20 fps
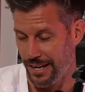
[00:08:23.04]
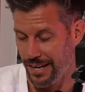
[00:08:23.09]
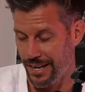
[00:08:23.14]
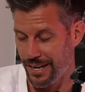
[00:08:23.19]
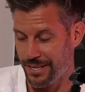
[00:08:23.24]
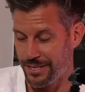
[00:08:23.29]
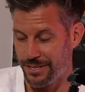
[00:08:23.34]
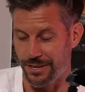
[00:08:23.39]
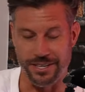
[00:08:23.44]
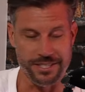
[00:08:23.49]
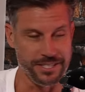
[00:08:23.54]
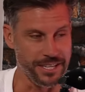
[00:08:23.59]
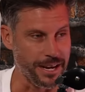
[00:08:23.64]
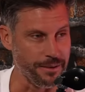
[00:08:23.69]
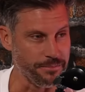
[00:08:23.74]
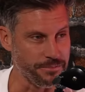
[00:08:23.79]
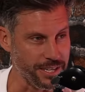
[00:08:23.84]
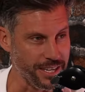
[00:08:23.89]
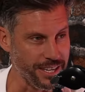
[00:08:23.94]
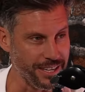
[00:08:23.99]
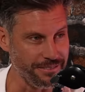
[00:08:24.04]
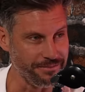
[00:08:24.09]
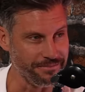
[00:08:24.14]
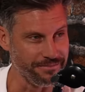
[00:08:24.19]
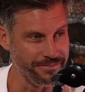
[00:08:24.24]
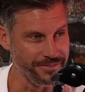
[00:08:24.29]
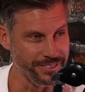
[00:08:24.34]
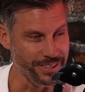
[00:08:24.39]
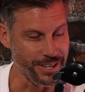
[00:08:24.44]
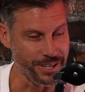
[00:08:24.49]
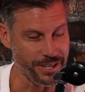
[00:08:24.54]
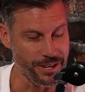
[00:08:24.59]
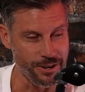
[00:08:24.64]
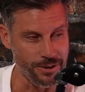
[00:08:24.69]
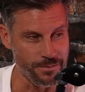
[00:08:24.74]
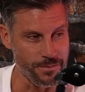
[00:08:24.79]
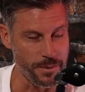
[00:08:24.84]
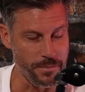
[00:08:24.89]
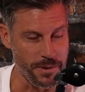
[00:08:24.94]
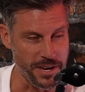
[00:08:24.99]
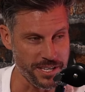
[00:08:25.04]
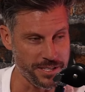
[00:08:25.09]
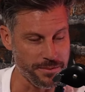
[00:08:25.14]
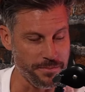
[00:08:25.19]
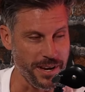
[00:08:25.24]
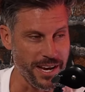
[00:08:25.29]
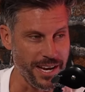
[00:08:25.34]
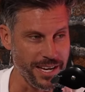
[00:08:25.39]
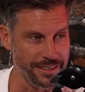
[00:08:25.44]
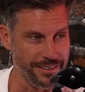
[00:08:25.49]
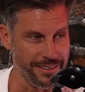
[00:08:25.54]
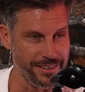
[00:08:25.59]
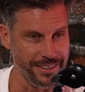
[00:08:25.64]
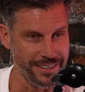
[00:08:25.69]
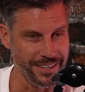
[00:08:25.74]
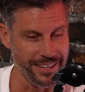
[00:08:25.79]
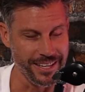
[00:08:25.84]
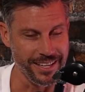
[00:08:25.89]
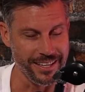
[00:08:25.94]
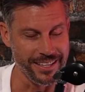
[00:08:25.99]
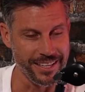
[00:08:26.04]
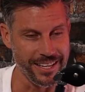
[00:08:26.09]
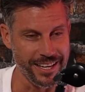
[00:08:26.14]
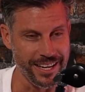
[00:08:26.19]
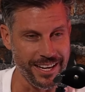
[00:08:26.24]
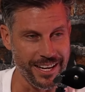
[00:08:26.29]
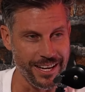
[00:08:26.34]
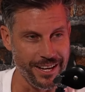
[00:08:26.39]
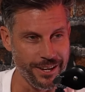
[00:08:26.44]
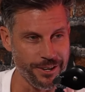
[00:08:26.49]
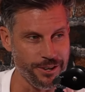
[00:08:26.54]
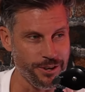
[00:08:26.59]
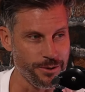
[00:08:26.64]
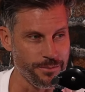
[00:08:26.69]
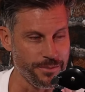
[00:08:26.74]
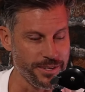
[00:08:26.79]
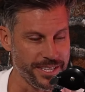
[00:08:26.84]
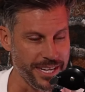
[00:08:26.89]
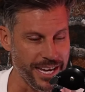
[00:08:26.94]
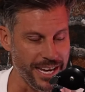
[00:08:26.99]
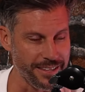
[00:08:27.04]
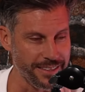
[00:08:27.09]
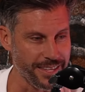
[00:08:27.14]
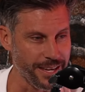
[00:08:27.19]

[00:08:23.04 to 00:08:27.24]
So I jumped in. I called my best mate, and uh, I called my dad.